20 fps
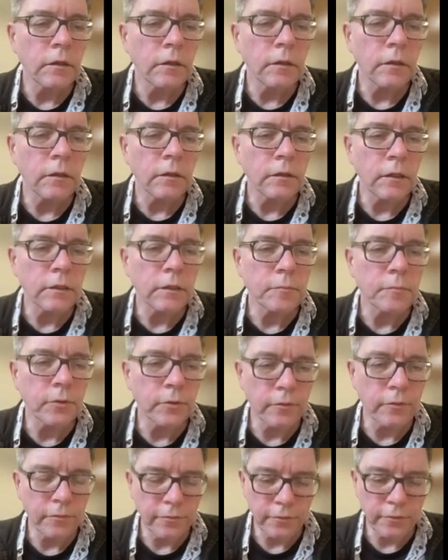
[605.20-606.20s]
And let's
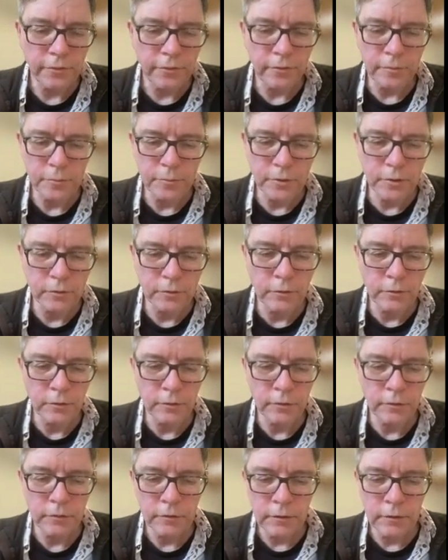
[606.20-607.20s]
put a third
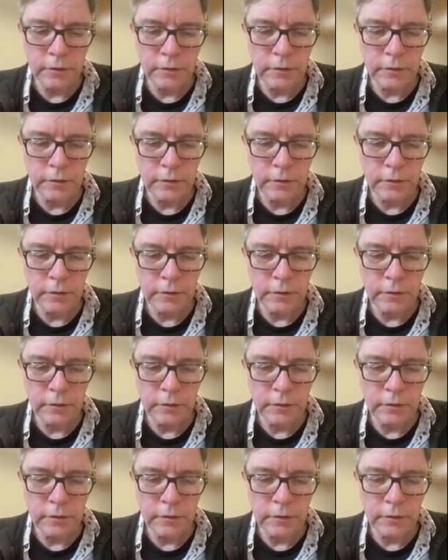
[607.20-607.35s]
option.